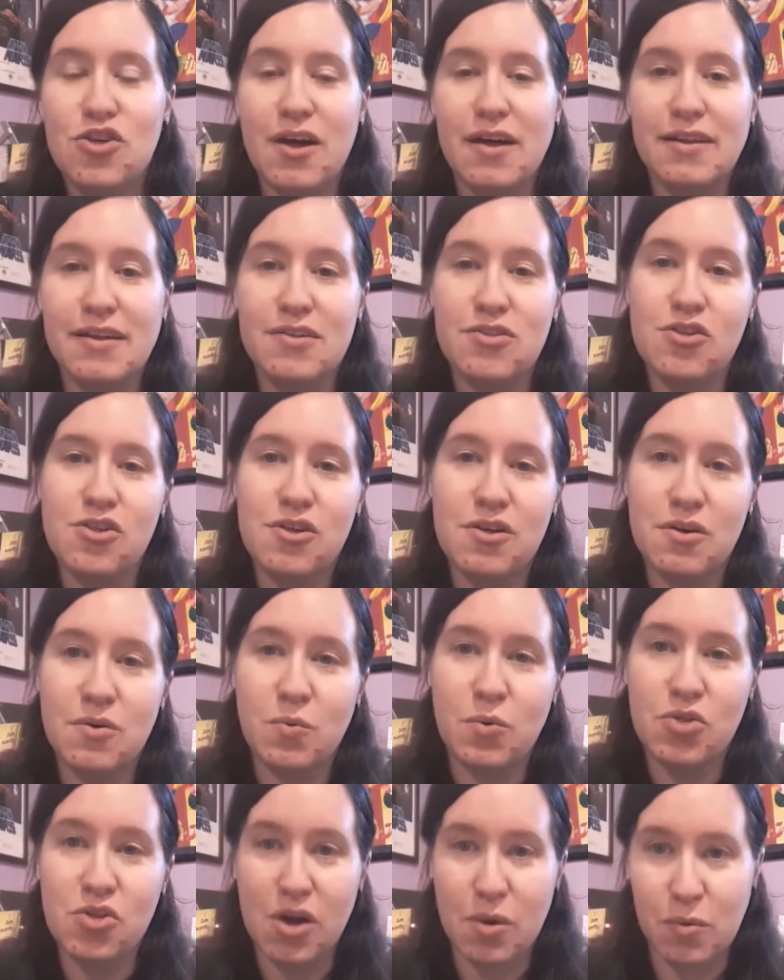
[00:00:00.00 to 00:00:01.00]
Challenge,
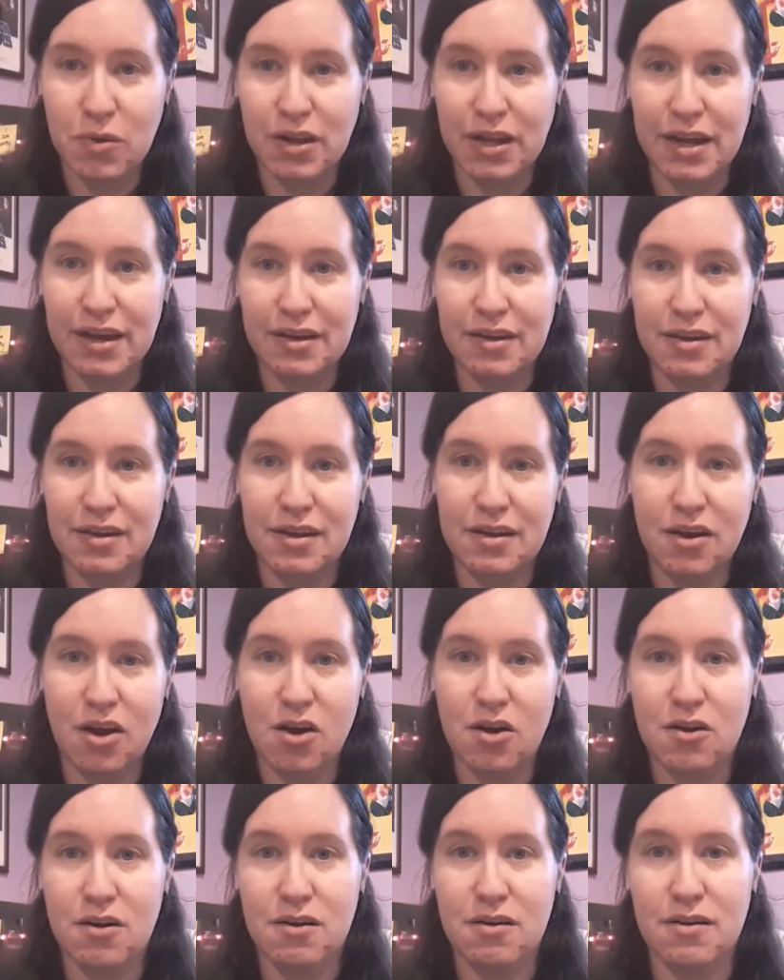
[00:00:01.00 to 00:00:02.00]
which I will link in a
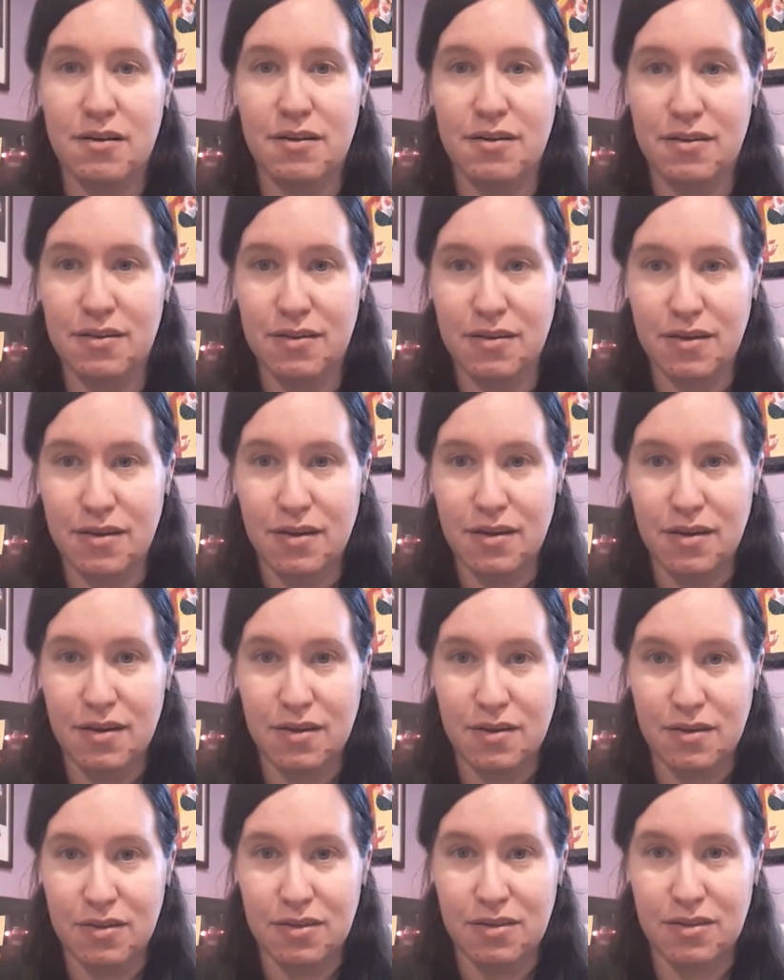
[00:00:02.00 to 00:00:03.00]
card
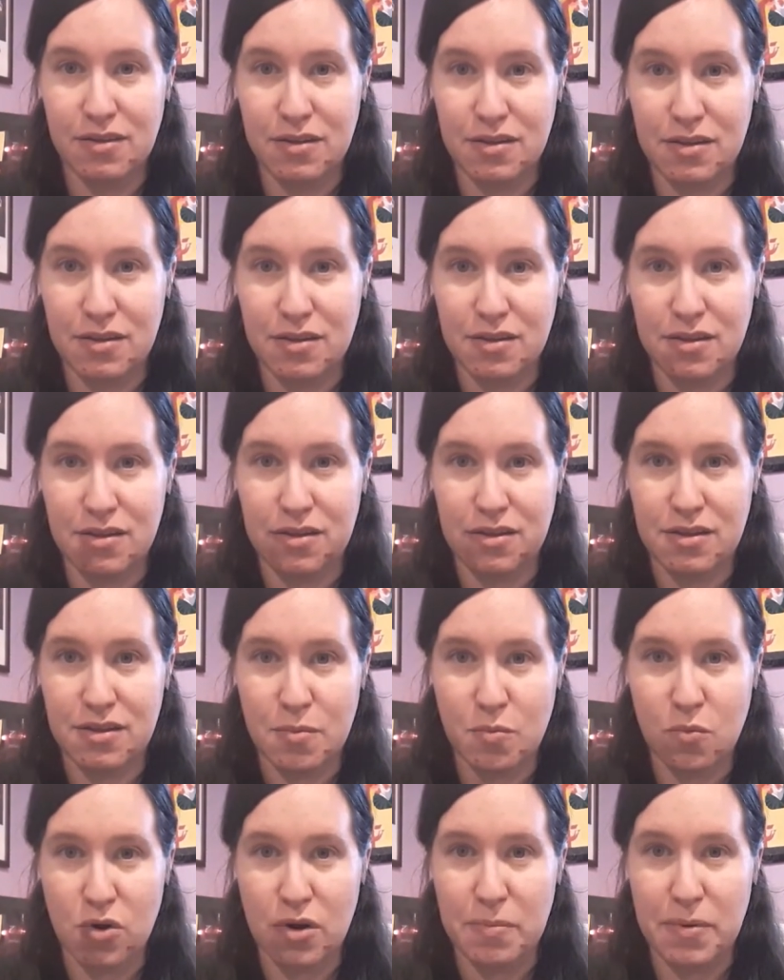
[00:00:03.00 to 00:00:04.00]

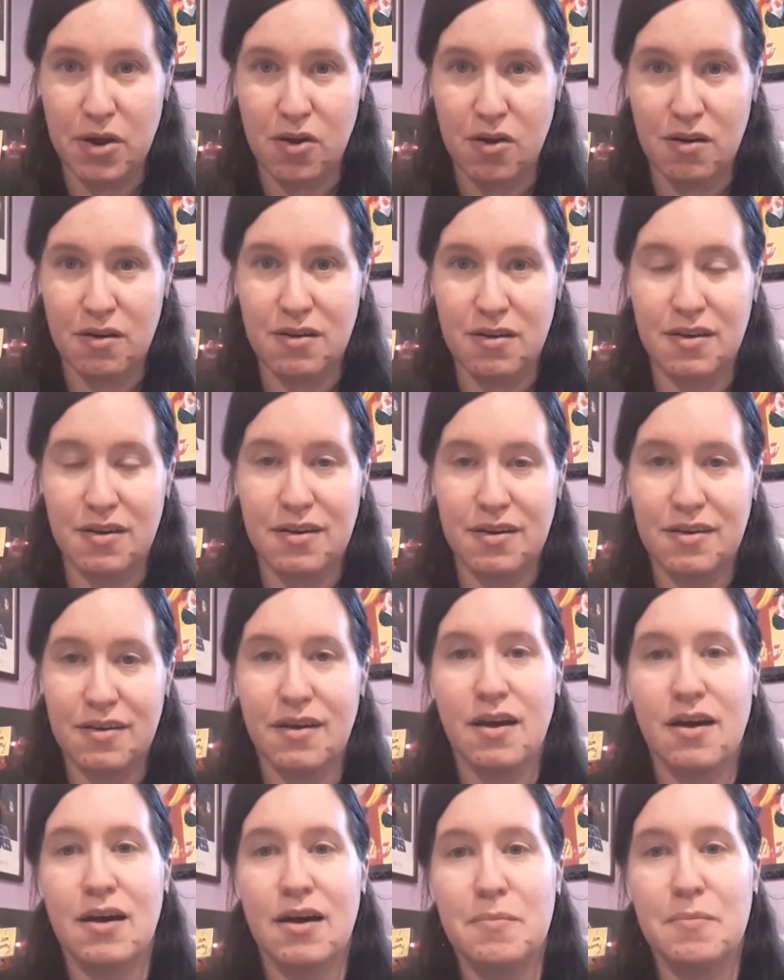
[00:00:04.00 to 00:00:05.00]
somewhere up here.
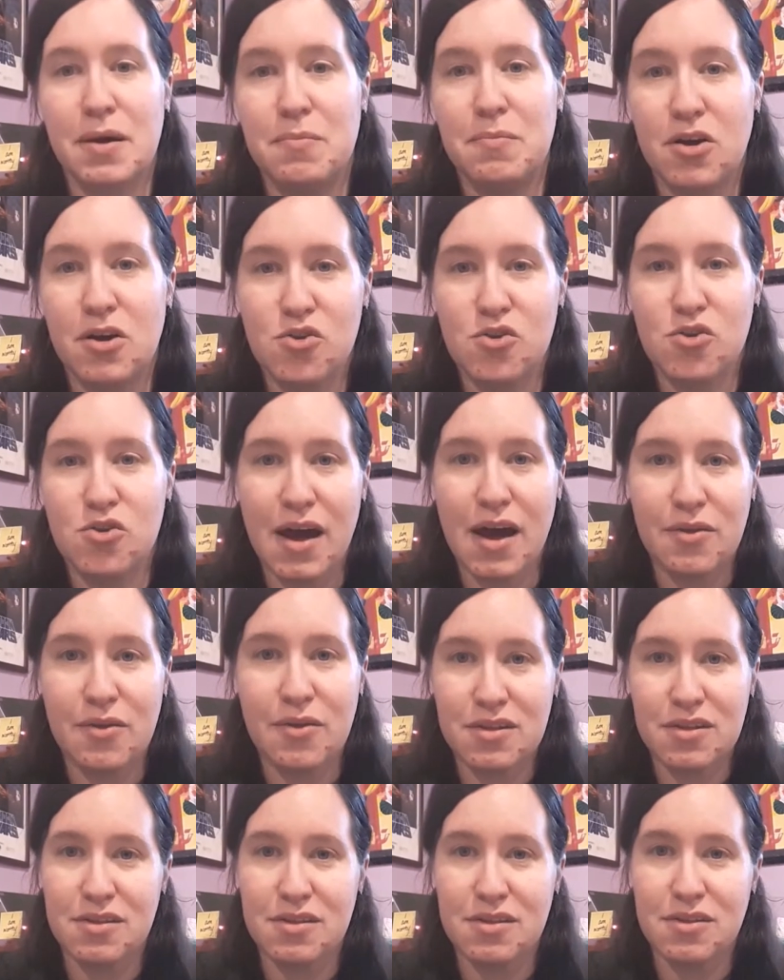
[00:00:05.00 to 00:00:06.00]
Um, I'm not sure how
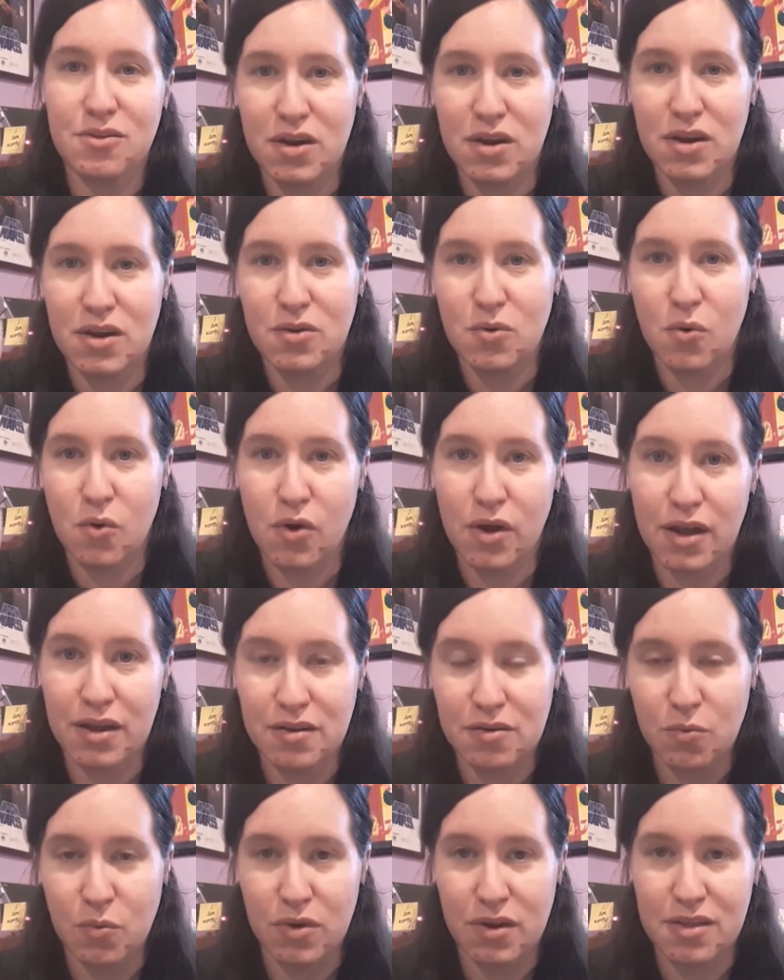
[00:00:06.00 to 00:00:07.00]
this is going to
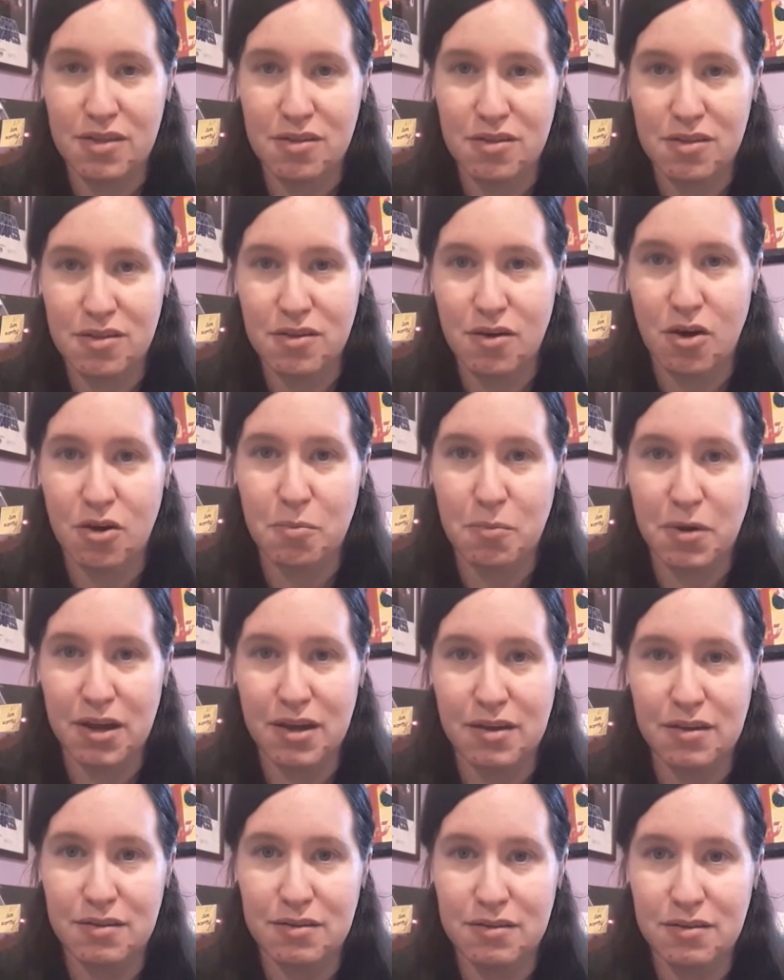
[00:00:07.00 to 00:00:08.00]
orient when it's on my
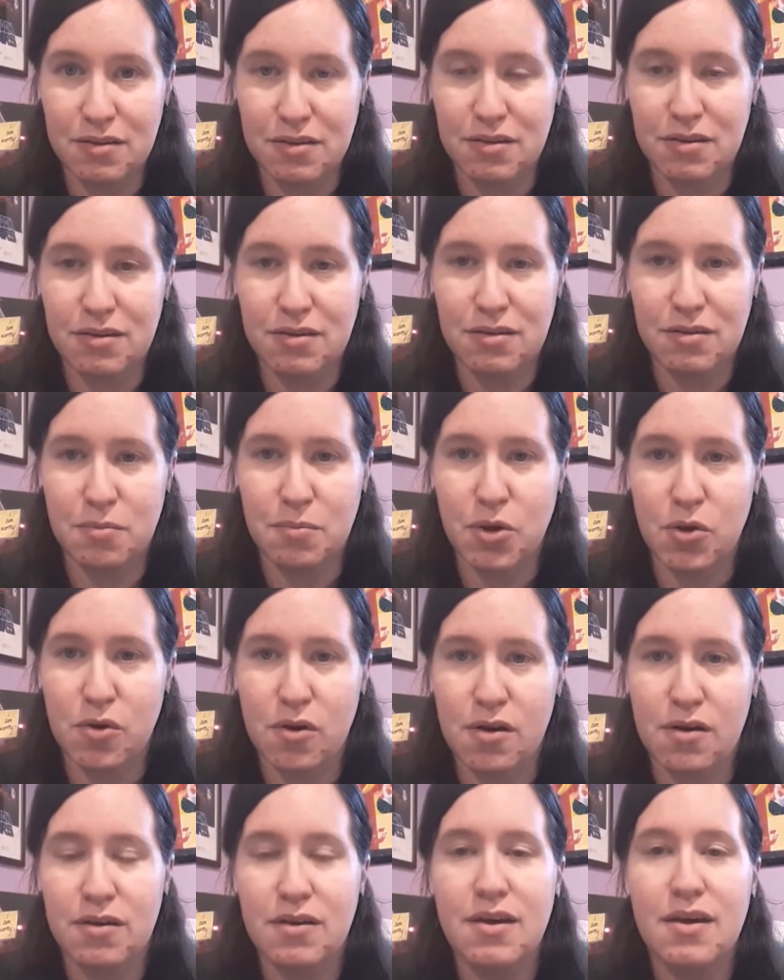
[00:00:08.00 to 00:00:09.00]
computer.